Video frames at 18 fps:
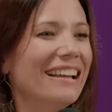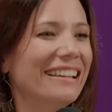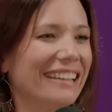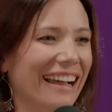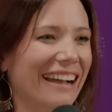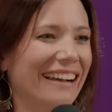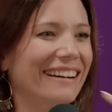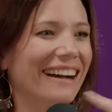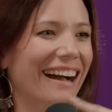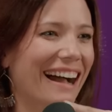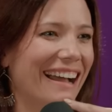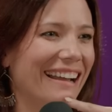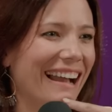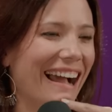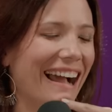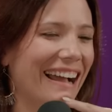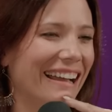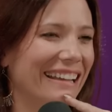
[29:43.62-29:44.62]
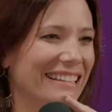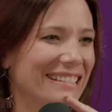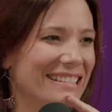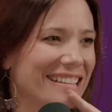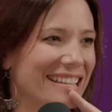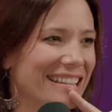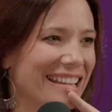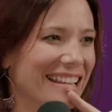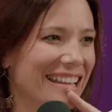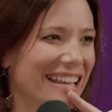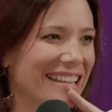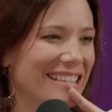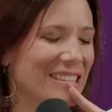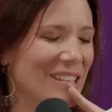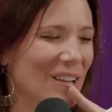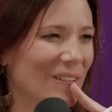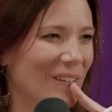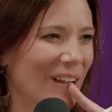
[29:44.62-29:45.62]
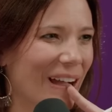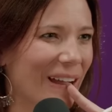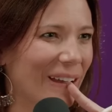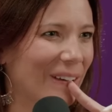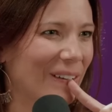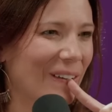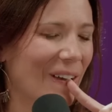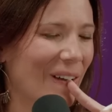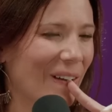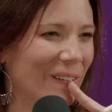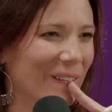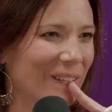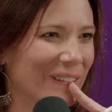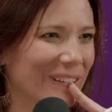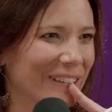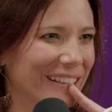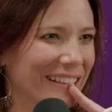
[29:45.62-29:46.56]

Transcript: Yeah, I, I, it's so I don't know.